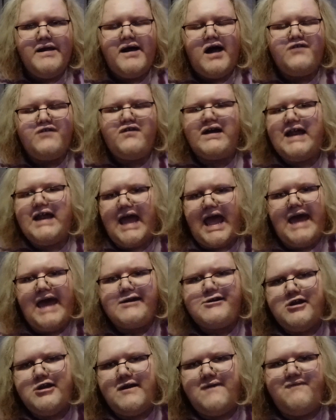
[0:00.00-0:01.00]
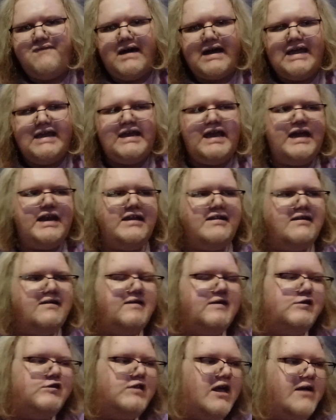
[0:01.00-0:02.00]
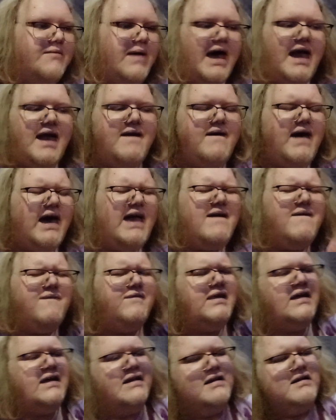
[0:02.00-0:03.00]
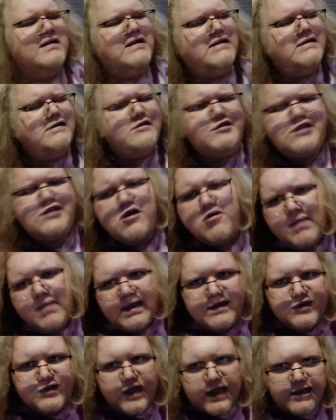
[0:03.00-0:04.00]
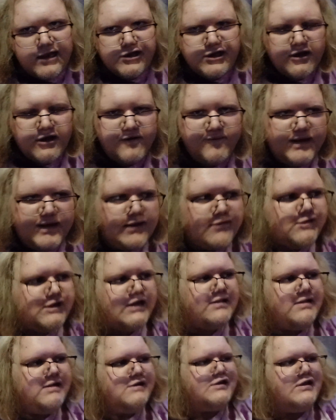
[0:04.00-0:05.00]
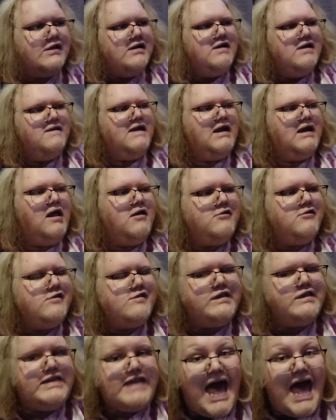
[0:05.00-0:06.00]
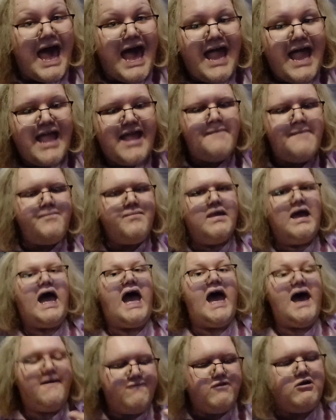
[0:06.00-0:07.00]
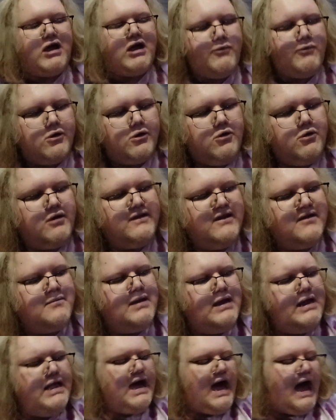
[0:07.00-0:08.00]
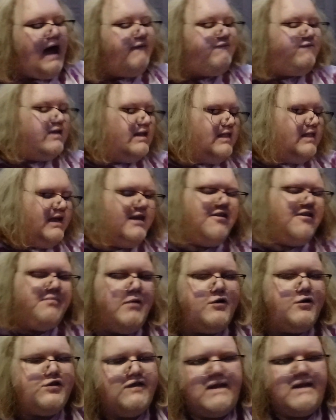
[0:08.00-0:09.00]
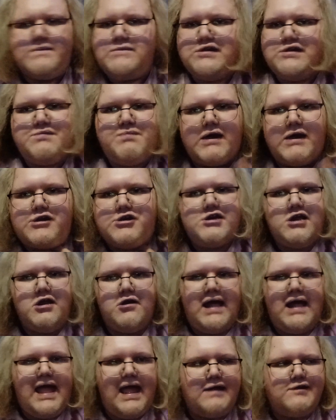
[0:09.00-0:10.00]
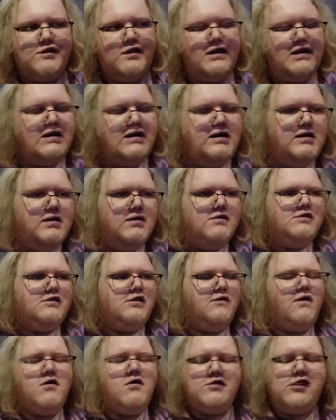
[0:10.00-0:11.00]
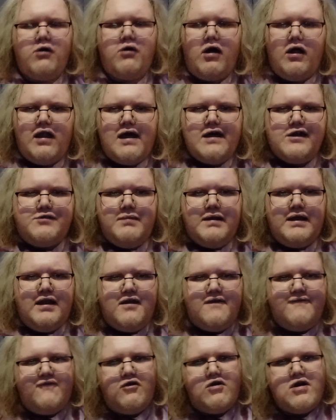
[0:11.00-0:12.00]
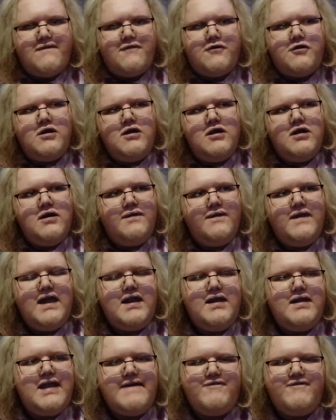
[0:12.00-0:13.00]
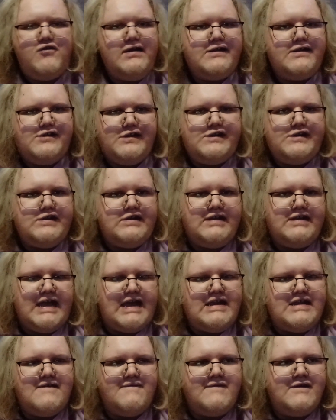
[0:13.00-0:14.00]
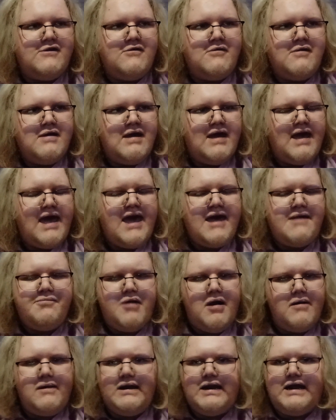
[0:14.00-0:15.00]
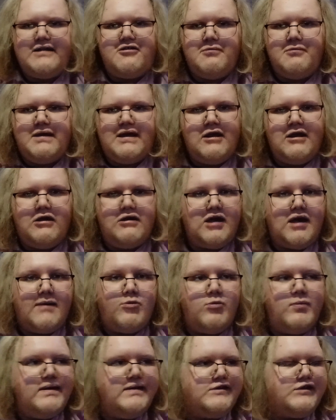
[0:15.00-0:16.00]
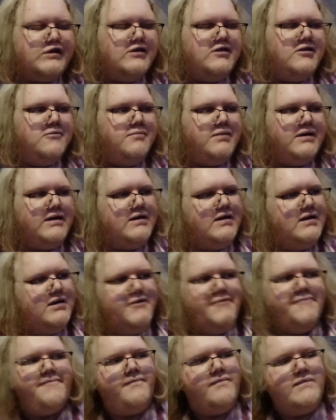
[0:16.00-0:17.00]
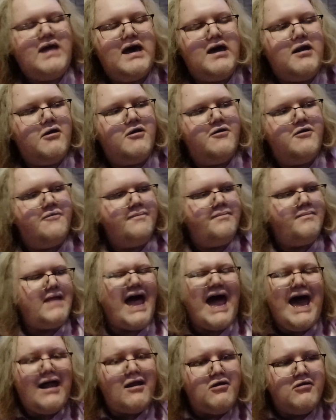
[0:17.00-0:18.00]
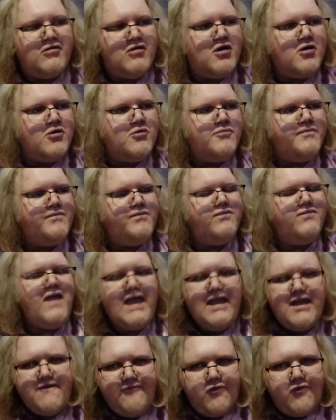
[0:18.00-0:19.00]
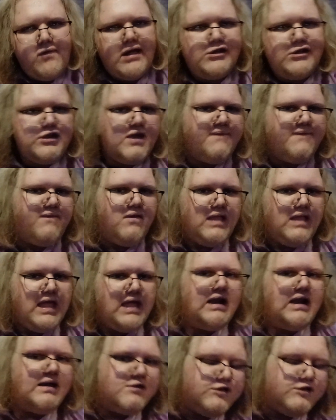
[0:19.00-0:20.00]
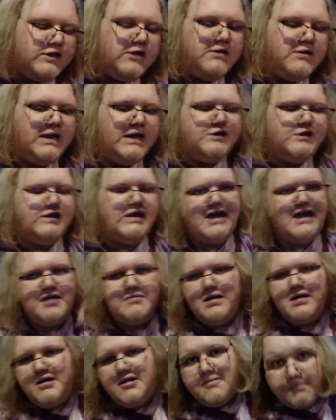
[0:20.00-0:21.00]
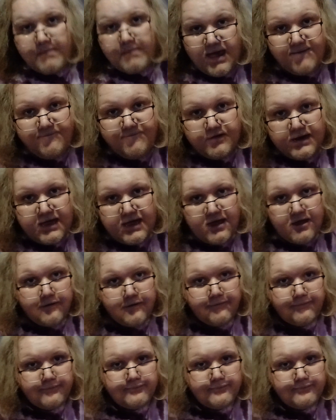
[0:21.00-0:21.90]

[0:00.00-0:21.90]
I'll try to actually fucking edit it this time. I have done so many second channel videos like this that I'll just die after I record them. I've deleted most of them just by sheer accident. So those are all lost media forever. They had never existed to any of you, and probably not to me here in a couple months. But, I don't know. Thank you for watching if you did, and I'll see you next time. Bye for now.